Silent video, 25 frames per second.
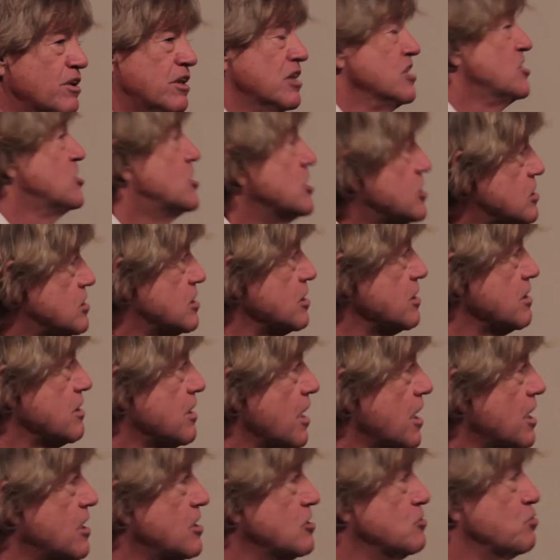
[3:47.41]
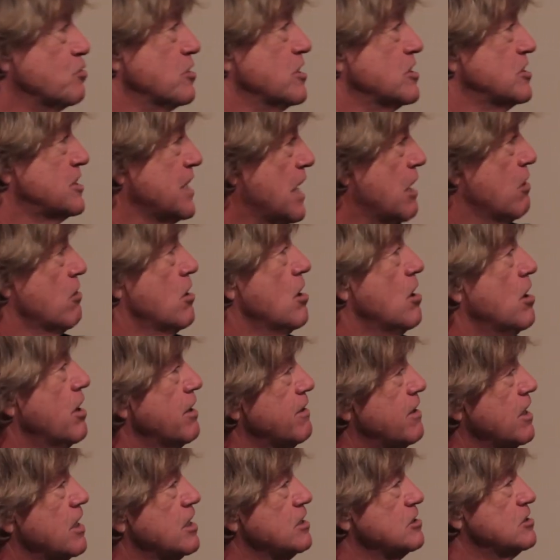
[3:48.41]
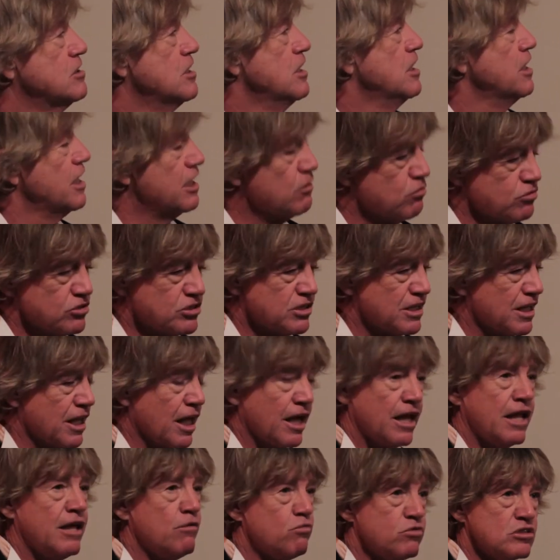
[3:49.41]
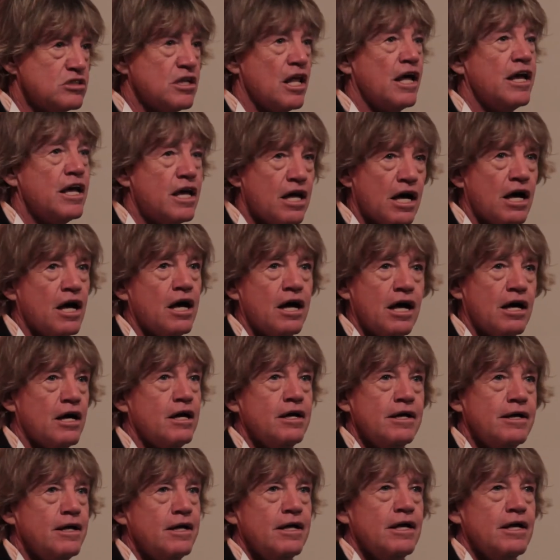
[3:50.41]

assistant does, what a sound guy does. It was like I've